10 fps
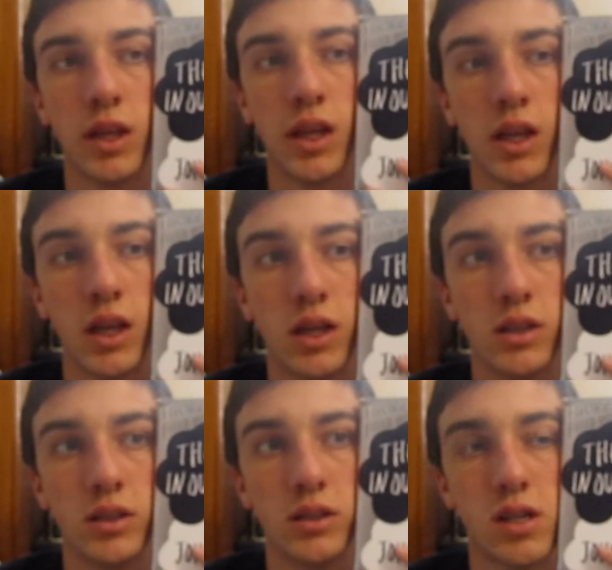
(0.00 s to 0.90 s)

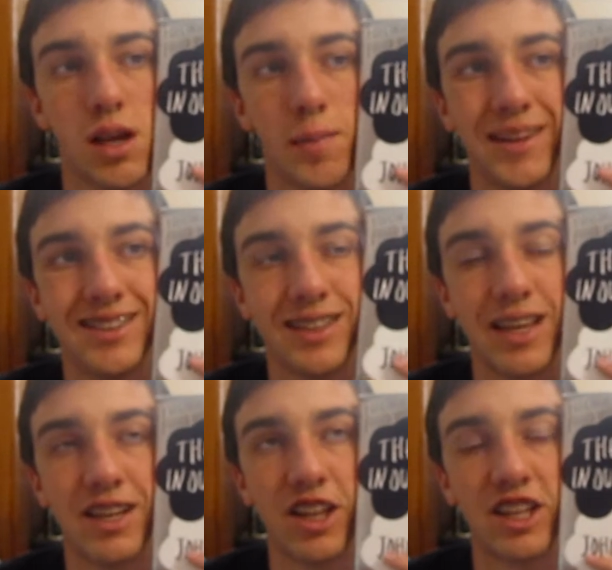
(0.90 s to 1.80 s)
and I basically
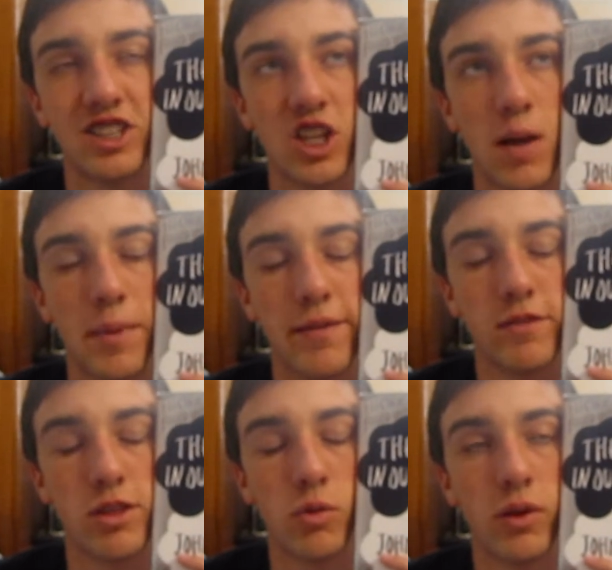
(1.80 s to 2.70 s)
had to like stop
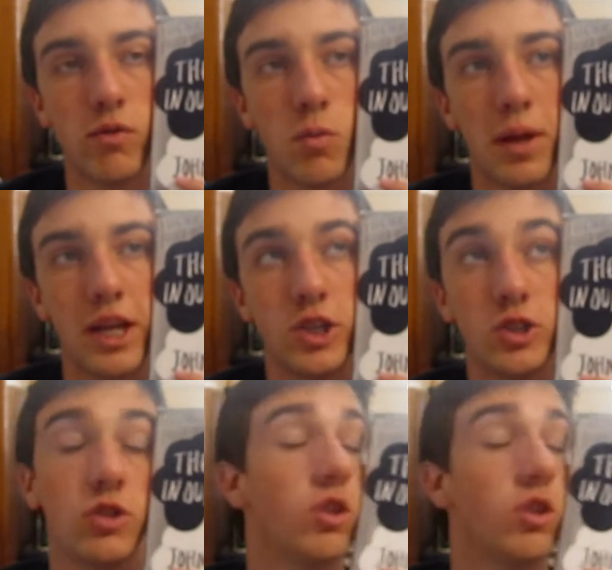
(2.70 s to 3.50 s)
every 3 or 4 pages,